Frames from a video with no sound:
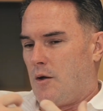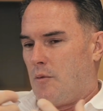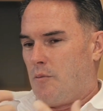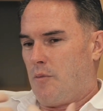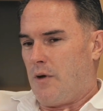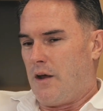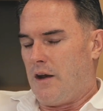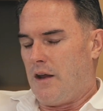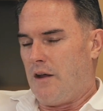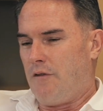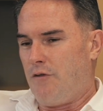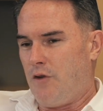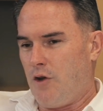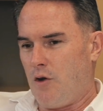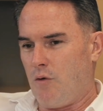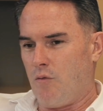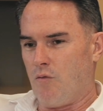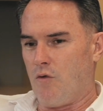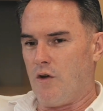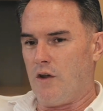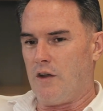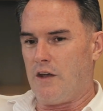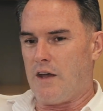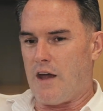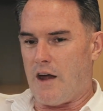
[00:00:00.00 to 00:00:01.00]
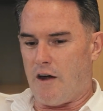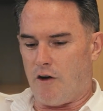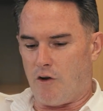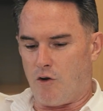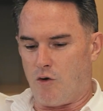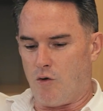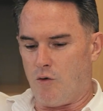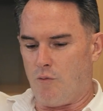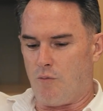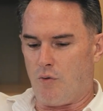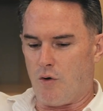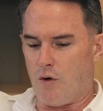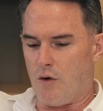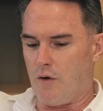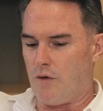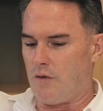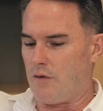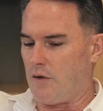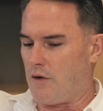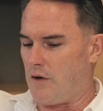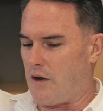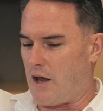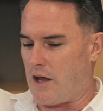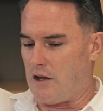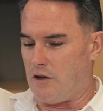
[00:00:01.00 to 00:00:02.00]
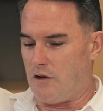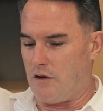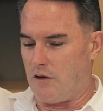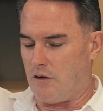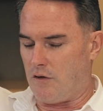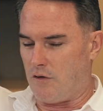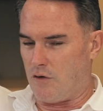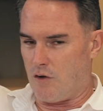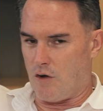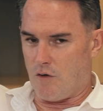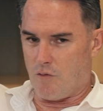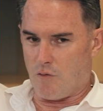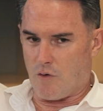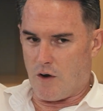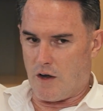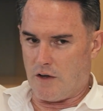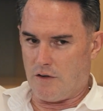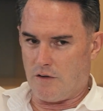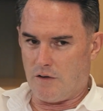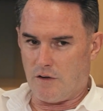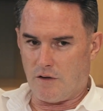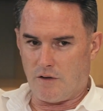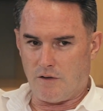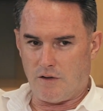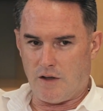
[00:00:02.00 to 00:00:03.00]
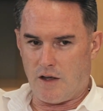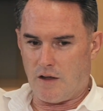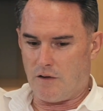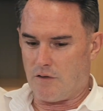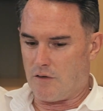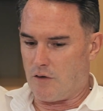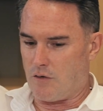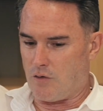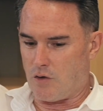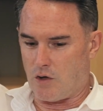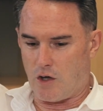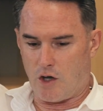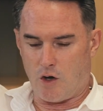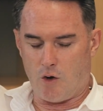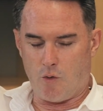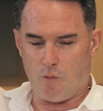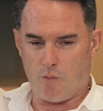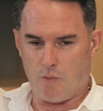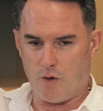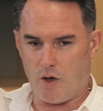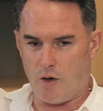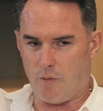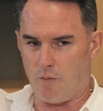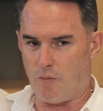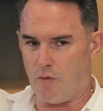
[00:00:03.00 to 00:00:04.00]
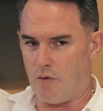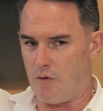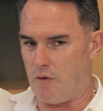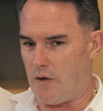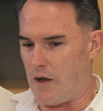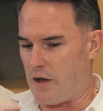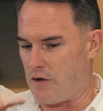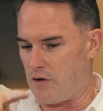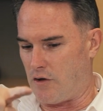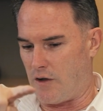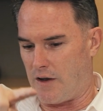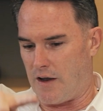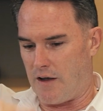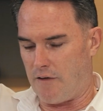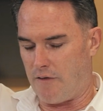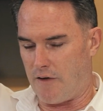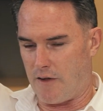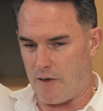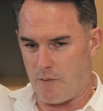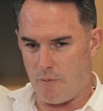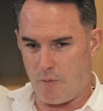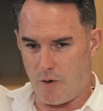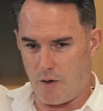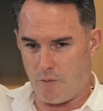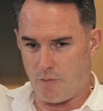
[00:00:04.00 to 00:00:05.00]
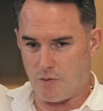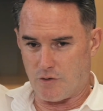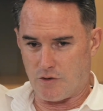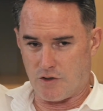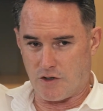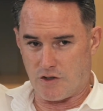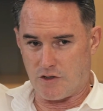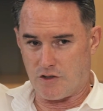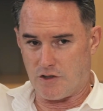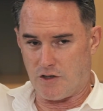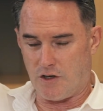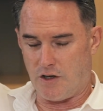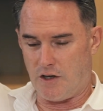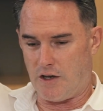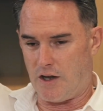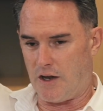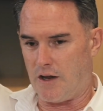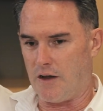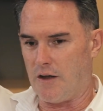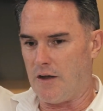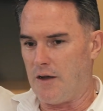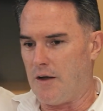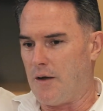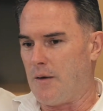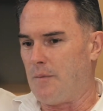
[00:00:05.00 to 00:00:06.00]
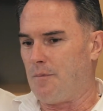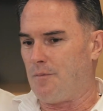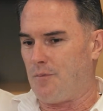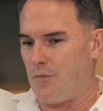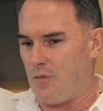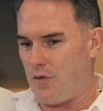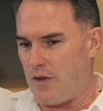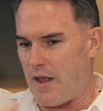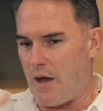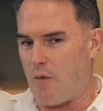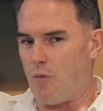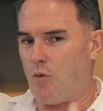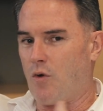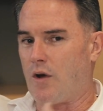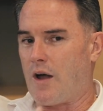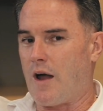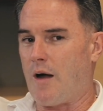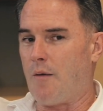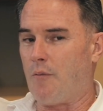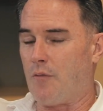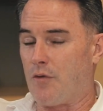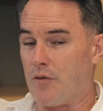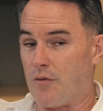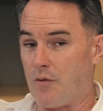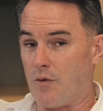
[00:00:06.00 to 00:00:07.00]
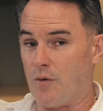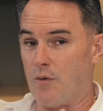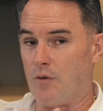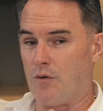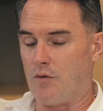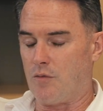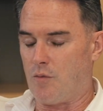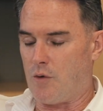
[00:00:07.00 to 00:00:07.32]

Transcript: But if you really are a good person and you deserve great success because you help people and you love other people succeeding, that will come through as